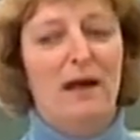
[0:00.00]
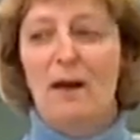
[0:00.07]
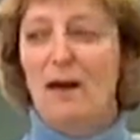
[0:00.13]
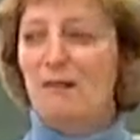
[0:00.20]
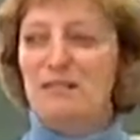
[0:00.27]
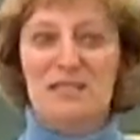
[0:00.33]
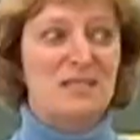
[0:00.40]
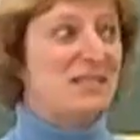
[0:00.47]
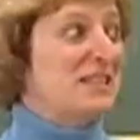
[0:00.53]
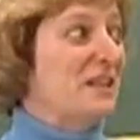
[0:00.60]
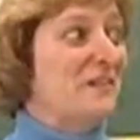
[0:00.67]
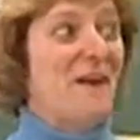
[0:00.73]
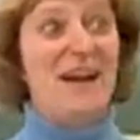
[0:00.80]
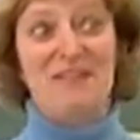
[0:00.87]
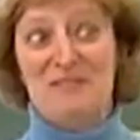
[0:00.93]
Well, I'm just
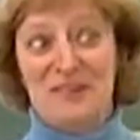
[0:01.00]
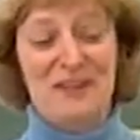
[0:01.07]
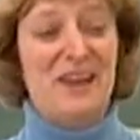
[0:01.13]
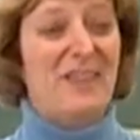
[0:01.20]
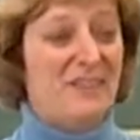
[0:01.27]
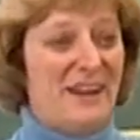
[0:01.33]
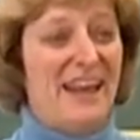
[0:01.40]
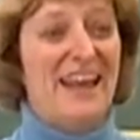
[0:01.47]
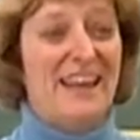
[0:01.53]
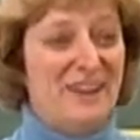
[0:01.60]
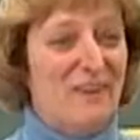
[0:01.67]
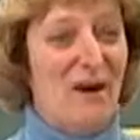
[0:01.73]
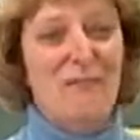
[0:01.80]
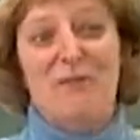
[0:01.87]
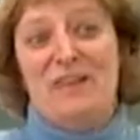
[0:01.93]
still waiting for another hand to
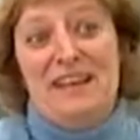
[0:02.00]
go up.